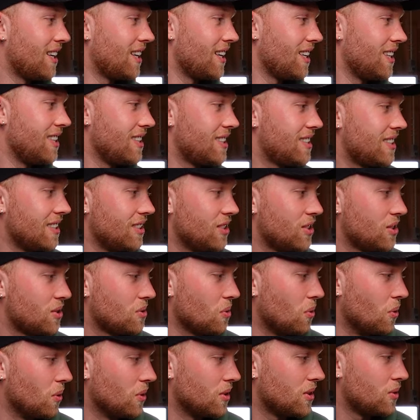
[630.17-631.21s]
is
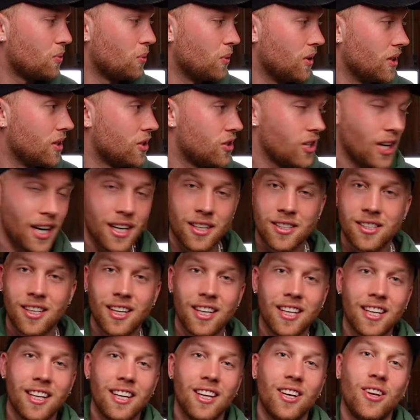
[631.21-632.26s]
installed, which
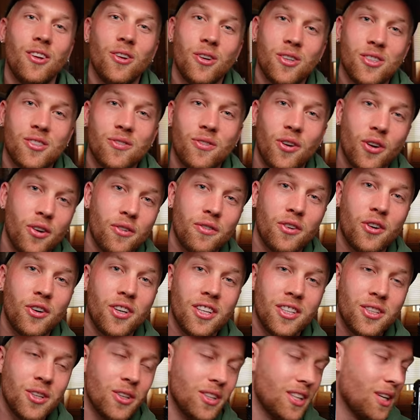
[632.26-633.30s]
actually looks very,
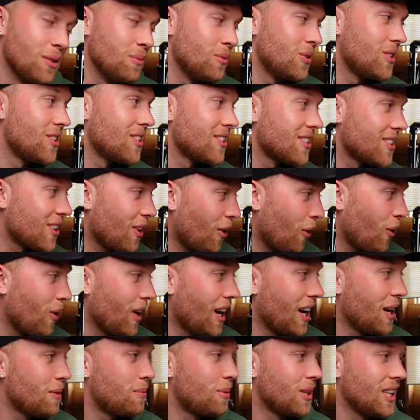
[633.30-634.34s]
very good. I'm so
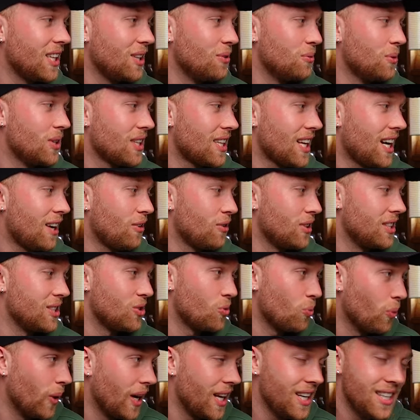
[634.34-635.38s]
happy with how
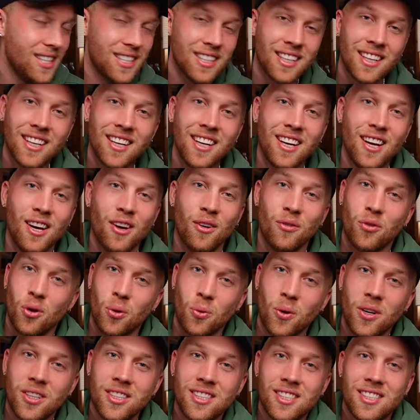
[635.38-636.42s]
this went. For
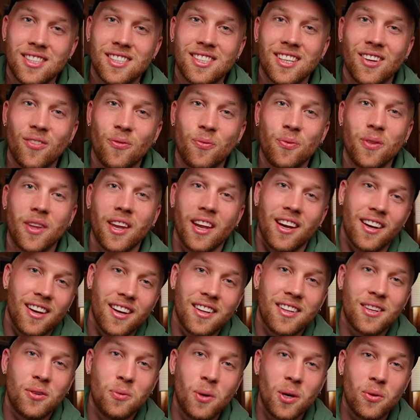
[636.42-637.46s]
once,
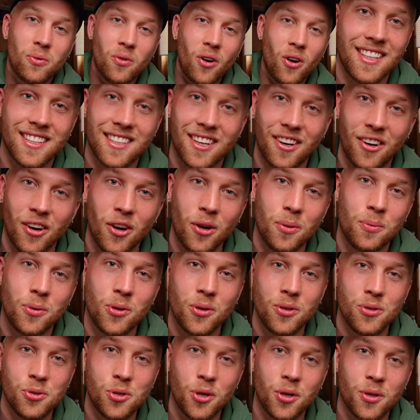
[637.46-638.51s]
nothing went wrong. I hope
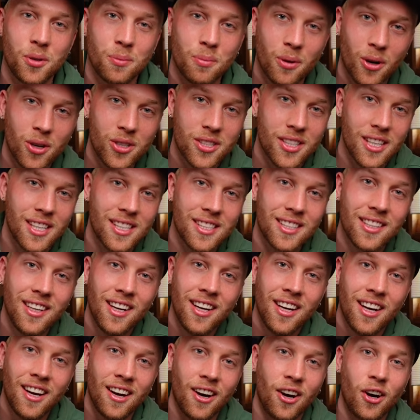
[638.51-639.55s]
you enjoyed the process.
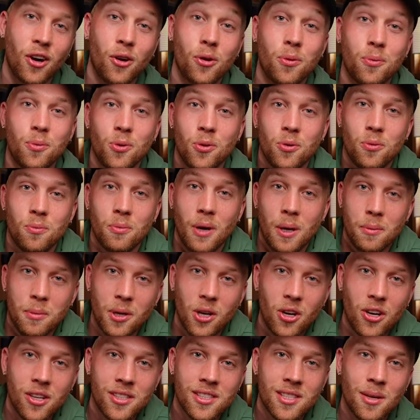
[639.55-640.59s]
I hope you maybe
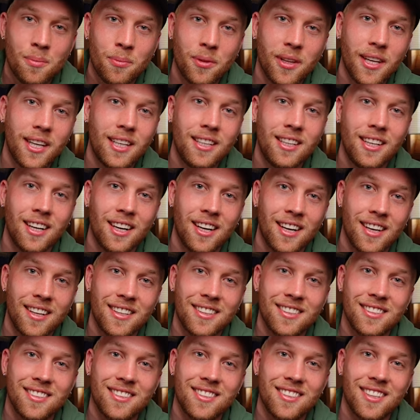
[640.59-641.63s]
learned something
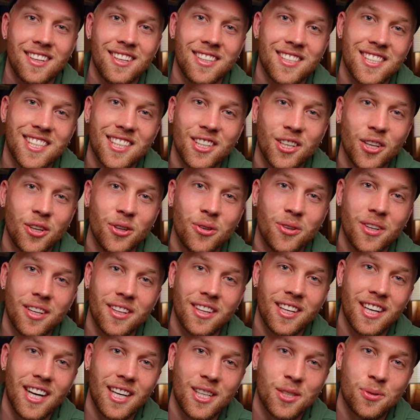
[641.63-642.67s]
and I see you in
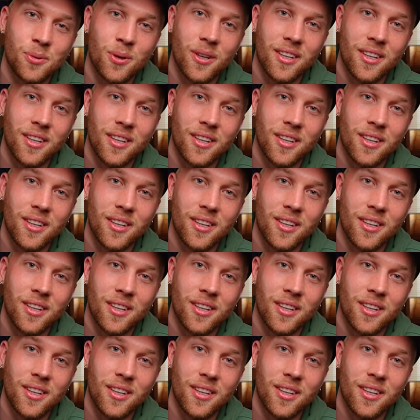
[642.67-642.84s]
the next